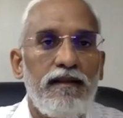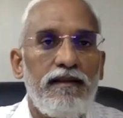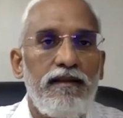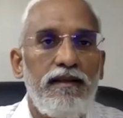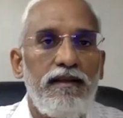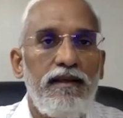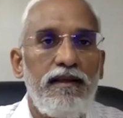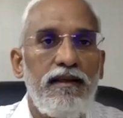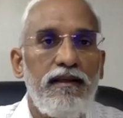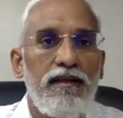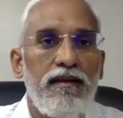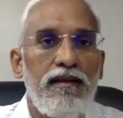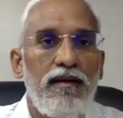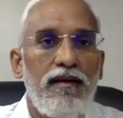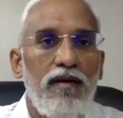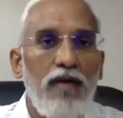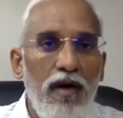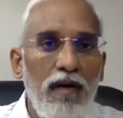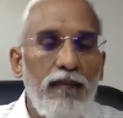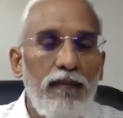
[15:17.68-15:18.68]
the
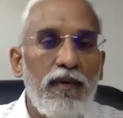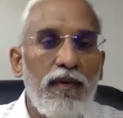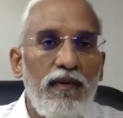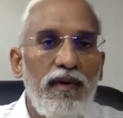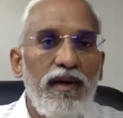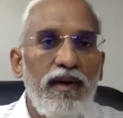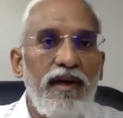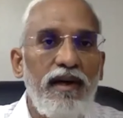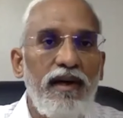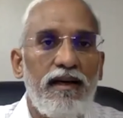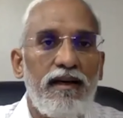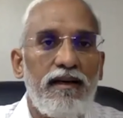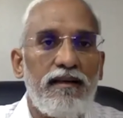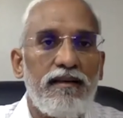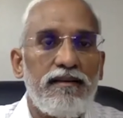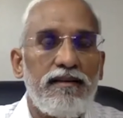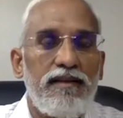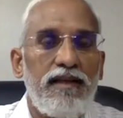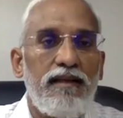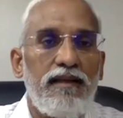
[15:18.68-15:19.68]
law provided
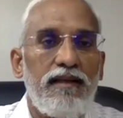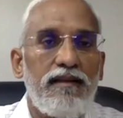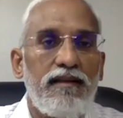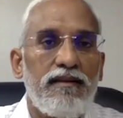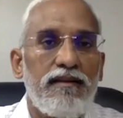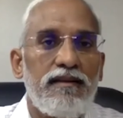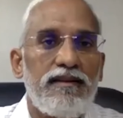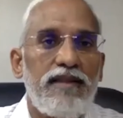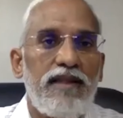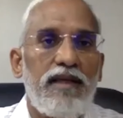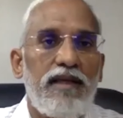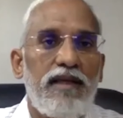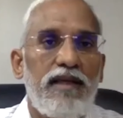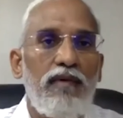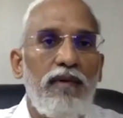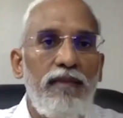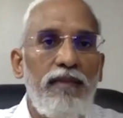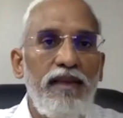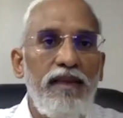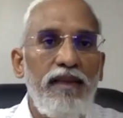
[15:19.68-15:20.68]
that there
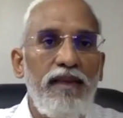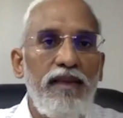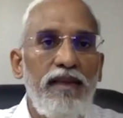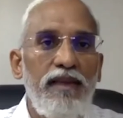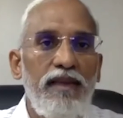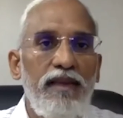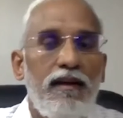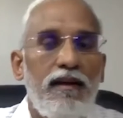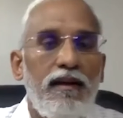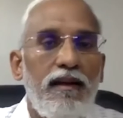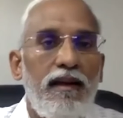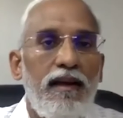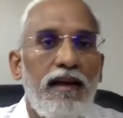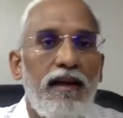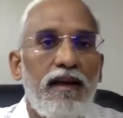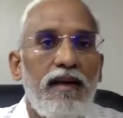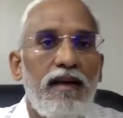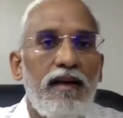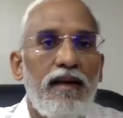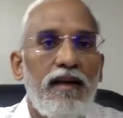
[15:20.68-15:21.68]
will be
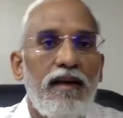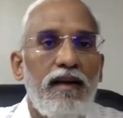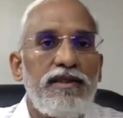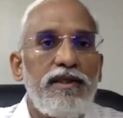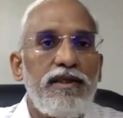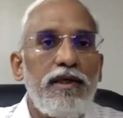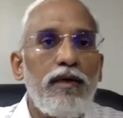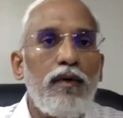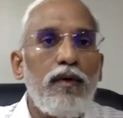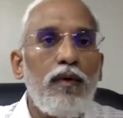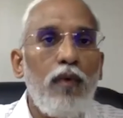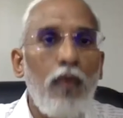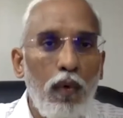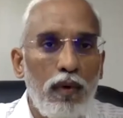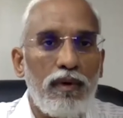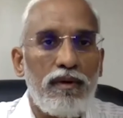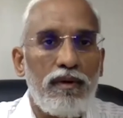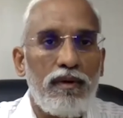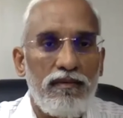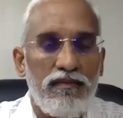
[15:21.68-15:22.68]
a commercial
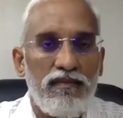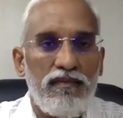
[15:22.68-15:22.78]
court